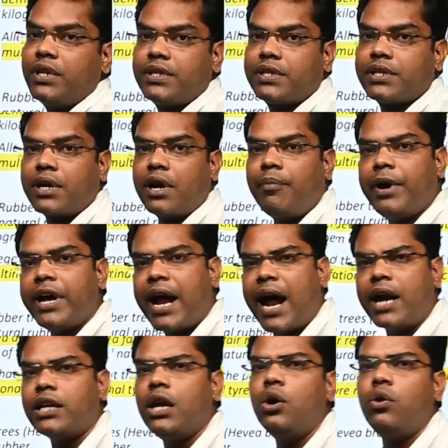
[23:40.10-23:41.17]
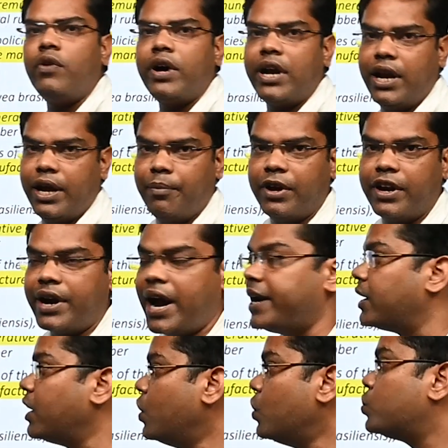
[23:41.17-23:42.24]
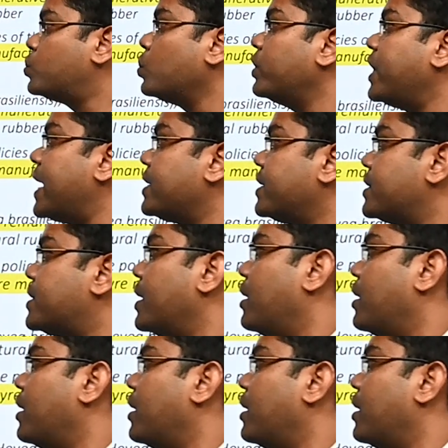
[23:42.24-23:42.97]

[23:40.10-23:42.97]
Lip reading: this rubber at a lower level, right? So that these